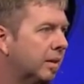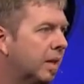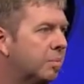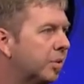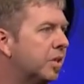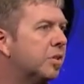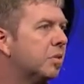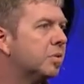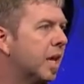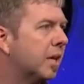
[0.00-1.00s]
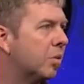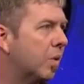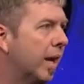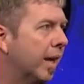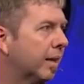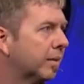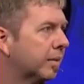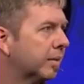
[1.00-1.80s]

God, please don't take away.